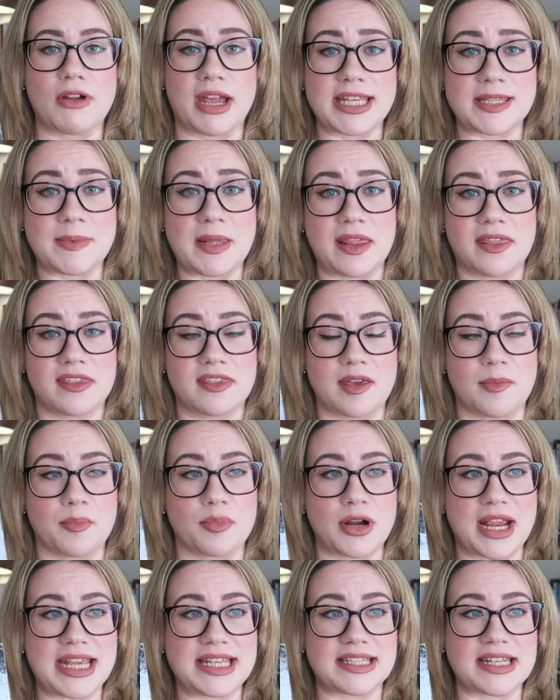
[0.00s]
Graysmith
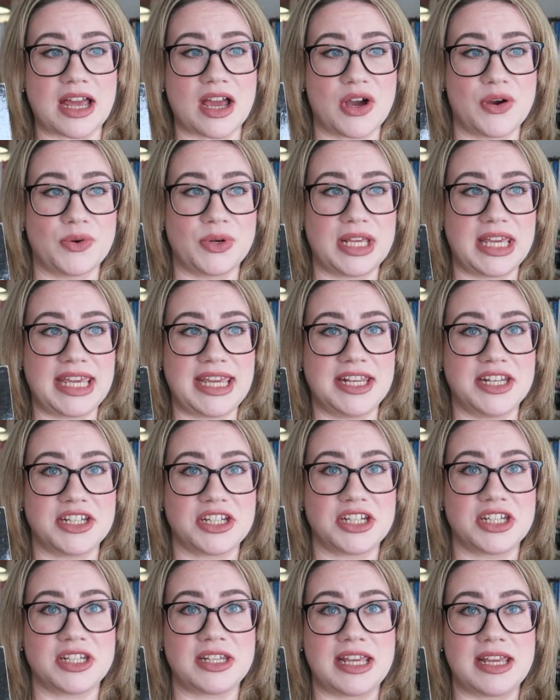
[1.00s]
breaks down
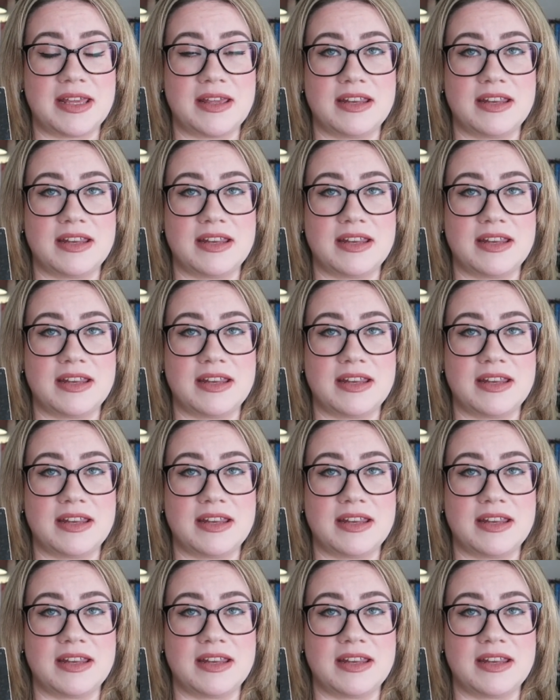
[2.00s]
each